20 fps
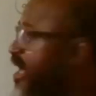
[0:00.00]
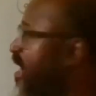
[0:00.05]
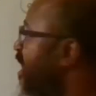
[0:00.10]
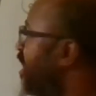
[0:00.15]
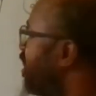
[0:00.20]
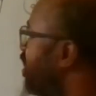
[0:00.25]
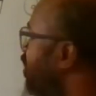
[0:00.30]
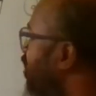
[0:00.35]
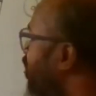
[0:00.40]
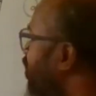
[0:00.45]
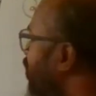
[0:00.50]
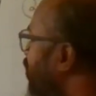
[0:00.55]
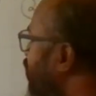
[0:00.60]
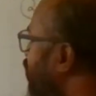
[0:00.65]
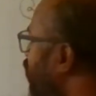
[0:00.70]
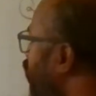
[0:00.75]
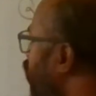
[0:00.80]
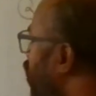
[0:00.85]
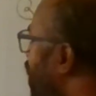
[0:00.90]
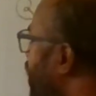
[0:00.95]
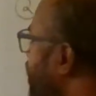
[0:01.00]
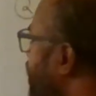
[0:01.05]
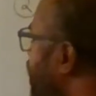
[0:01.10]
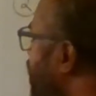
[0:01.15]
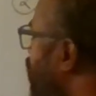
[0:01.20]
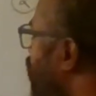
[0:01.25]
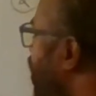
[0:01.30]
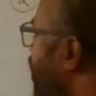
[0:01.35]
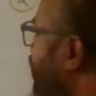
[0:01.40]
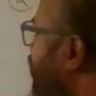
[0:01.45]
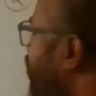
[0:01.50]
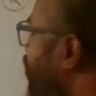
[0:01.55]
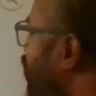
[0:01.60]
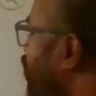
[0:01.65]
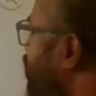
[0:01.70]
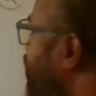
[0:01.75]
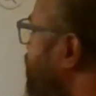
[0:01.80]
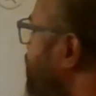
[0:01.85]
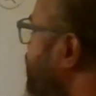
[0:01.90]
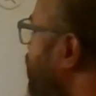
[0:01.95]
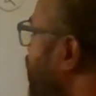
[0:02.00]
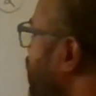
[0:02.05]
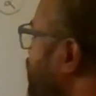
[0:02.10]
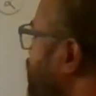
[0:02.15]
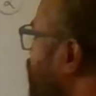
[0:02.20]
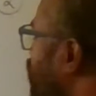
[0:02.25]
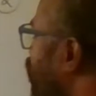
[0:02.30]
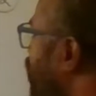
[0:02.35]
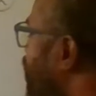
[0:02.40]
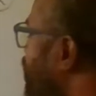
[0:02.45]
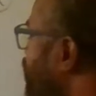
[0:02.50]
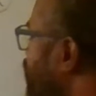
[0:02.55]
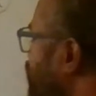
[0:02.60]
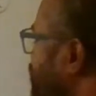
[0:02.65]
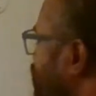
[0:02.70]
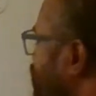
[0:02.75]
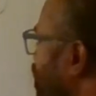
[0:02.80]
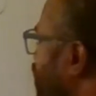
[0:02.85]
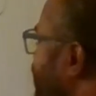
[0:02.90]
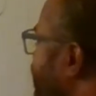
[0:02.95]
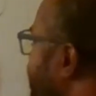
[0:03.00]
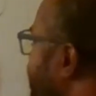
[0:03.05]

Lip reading: And one thing you have to notice also when you solve